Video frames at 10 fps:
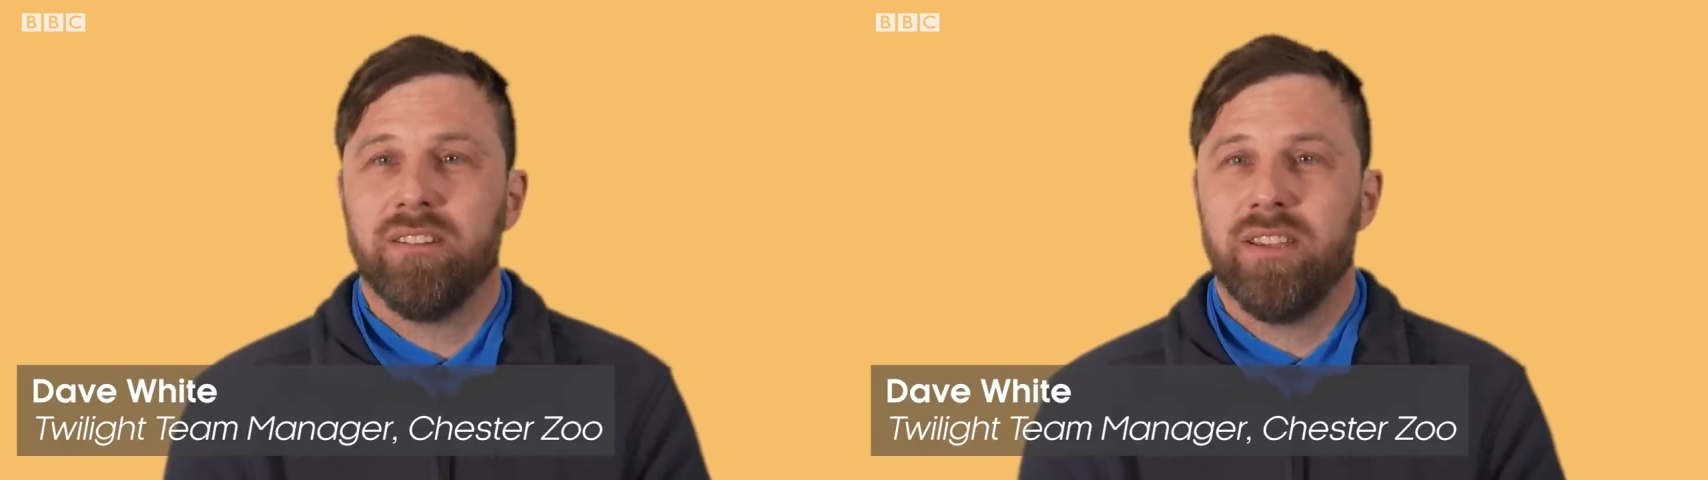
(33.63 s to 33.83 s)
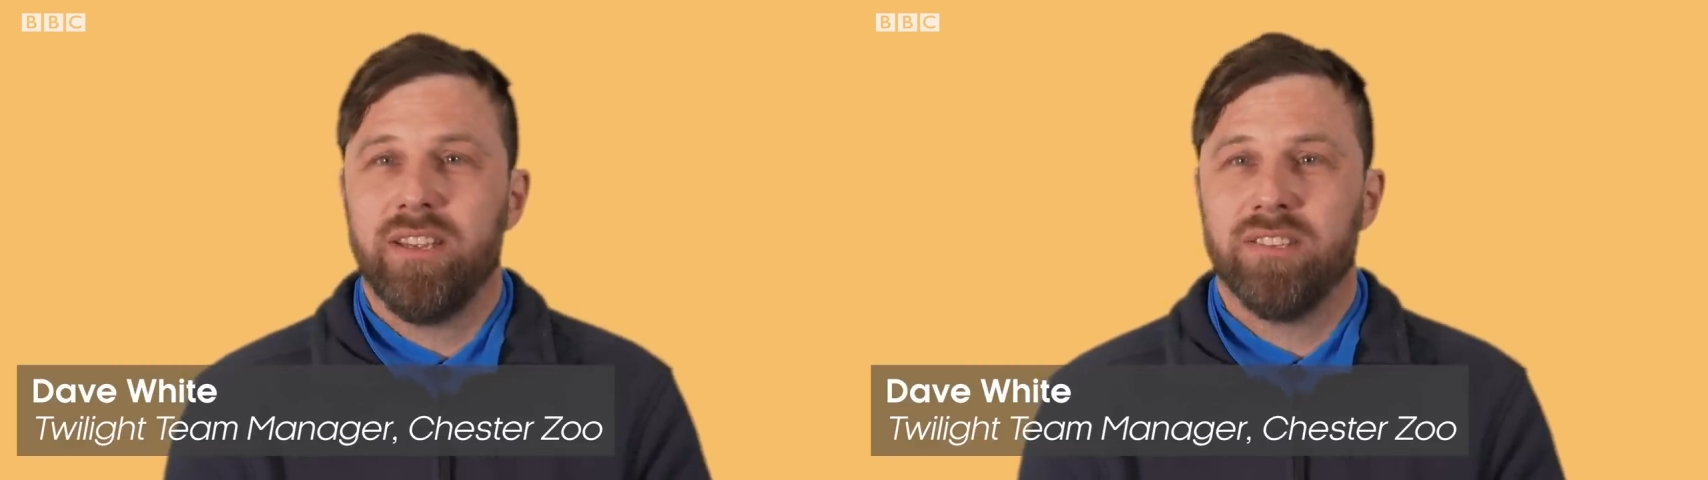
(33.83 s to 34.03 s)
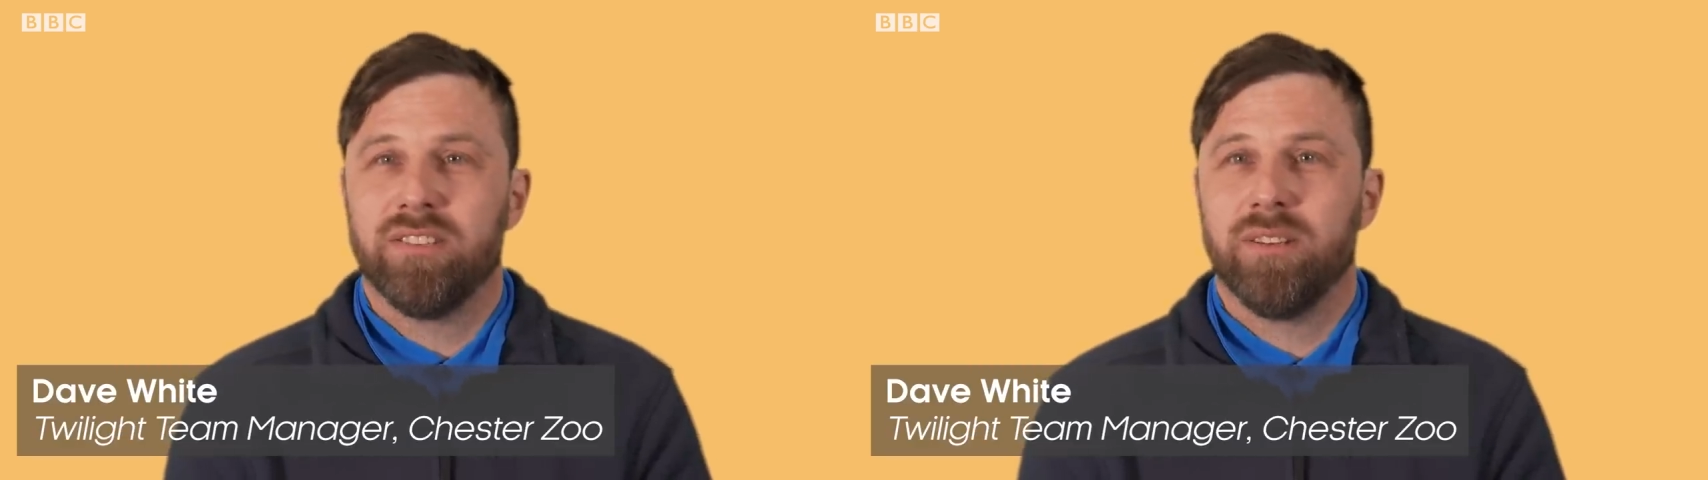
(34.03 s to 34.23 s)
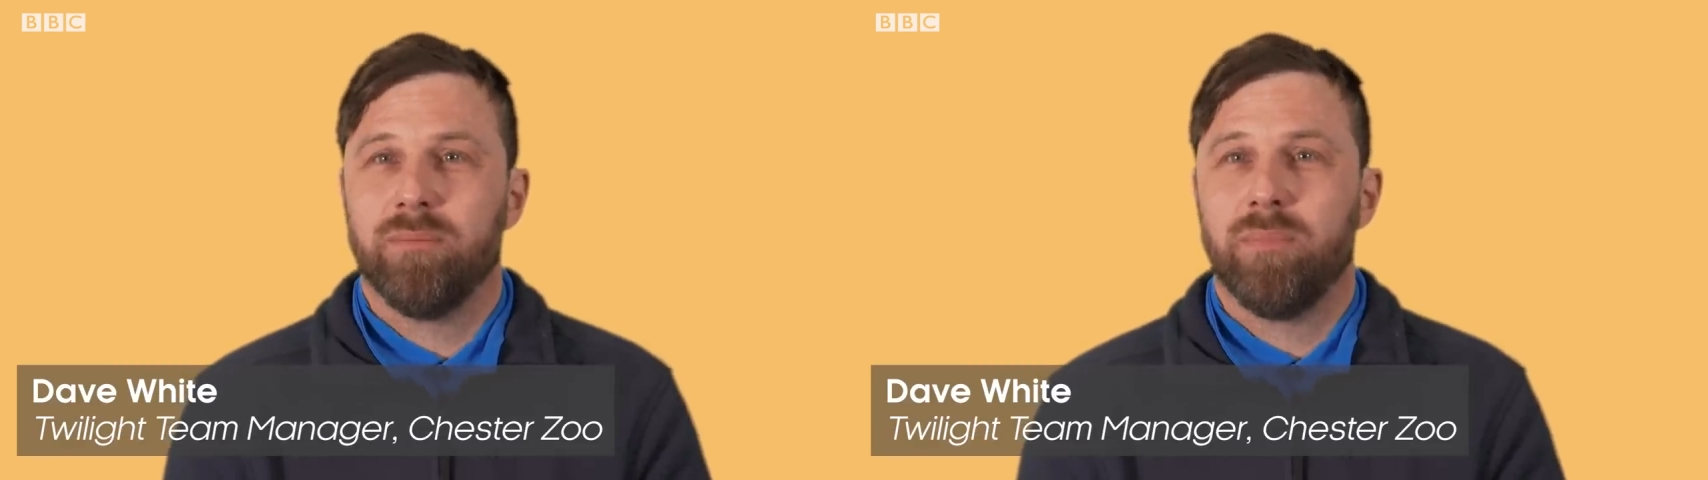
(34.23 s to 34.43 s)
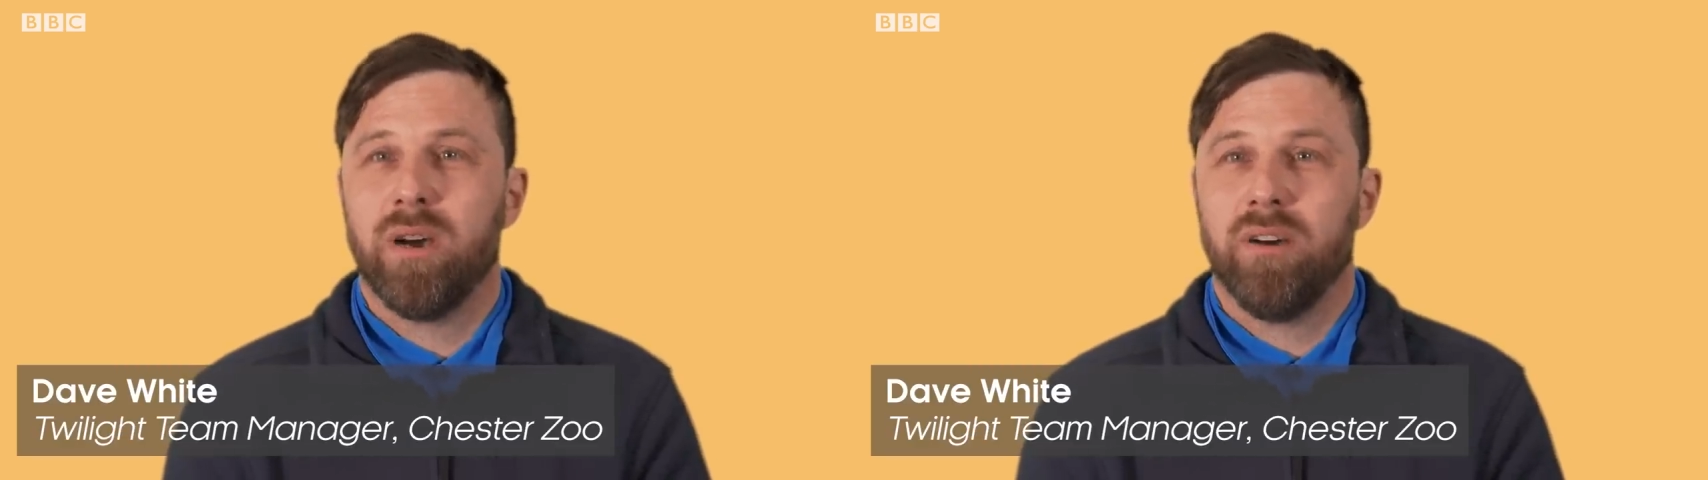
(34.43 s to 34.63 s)
is
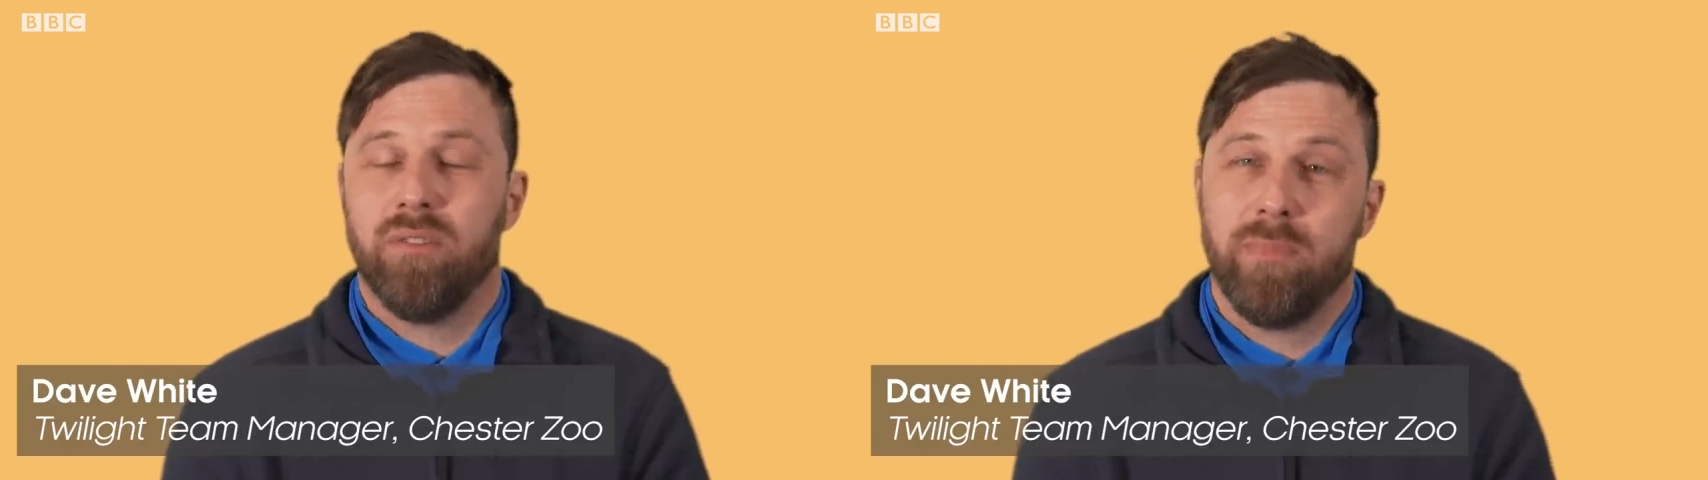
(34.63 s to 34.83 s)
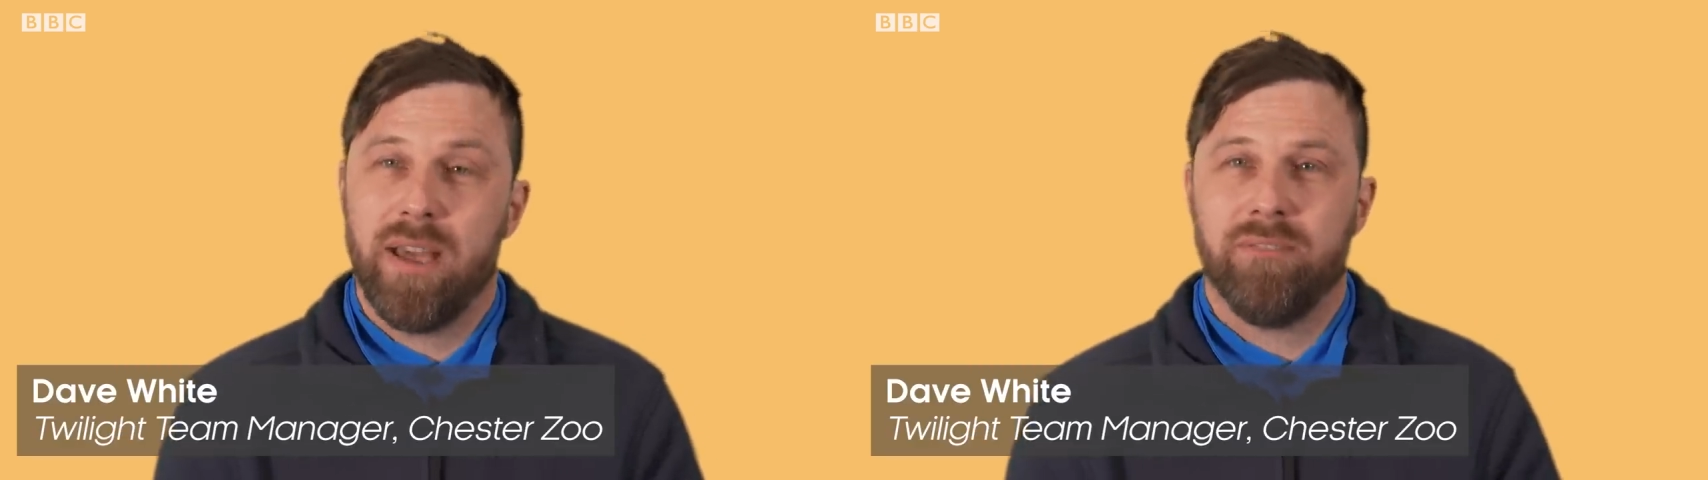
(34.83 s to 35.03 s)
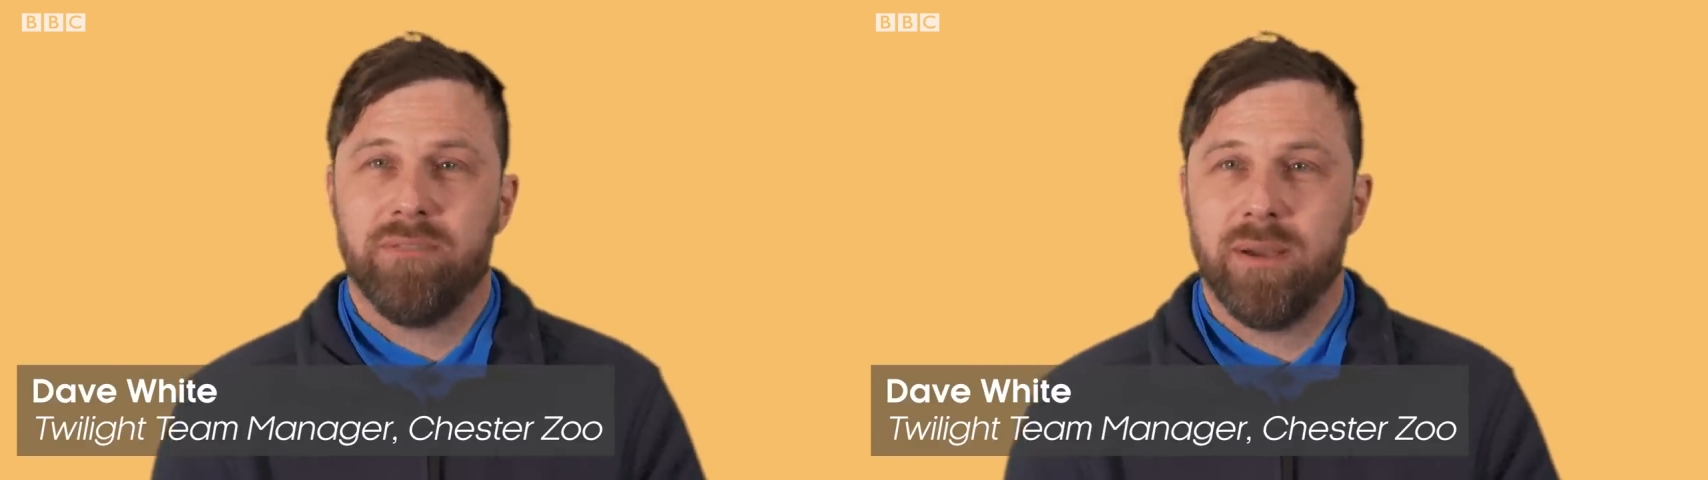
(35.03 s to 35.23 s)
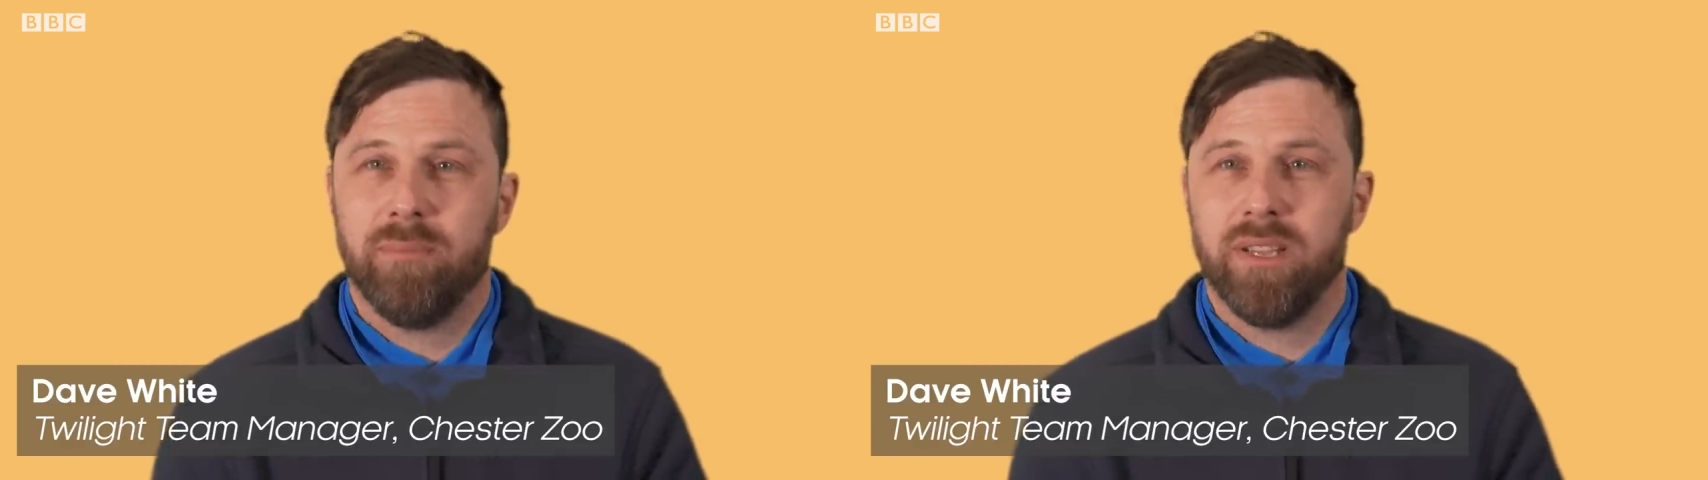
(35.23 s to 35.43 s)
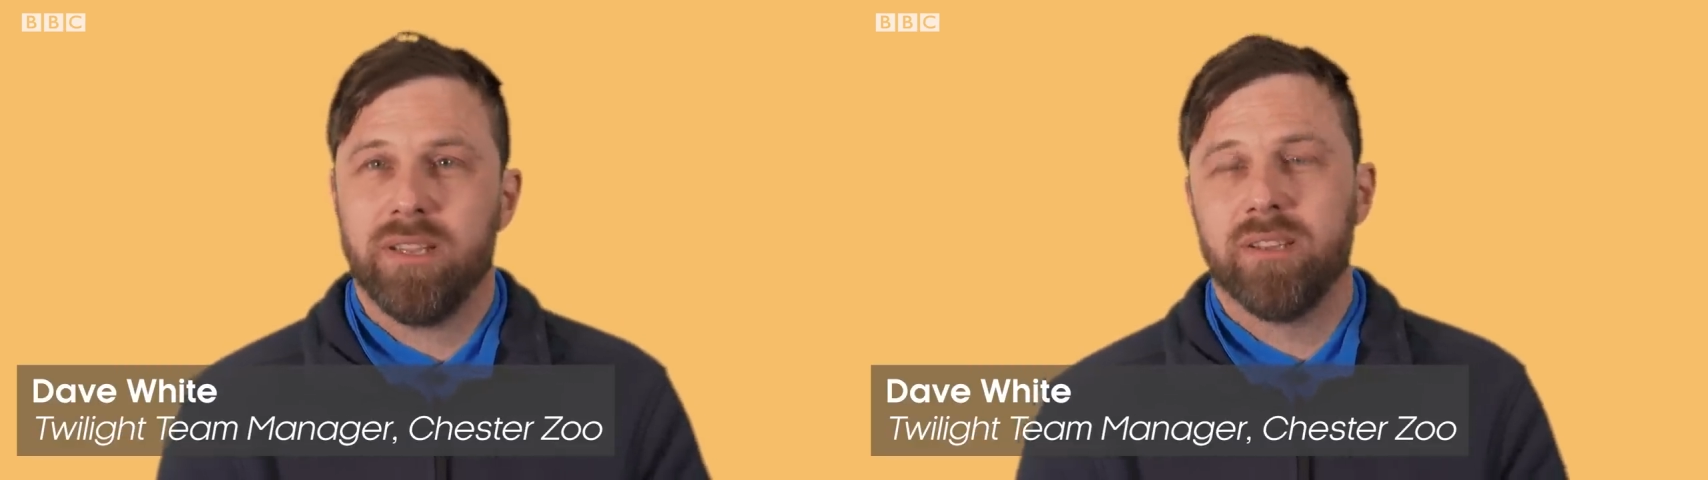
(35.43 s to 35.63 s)
part of the bear family.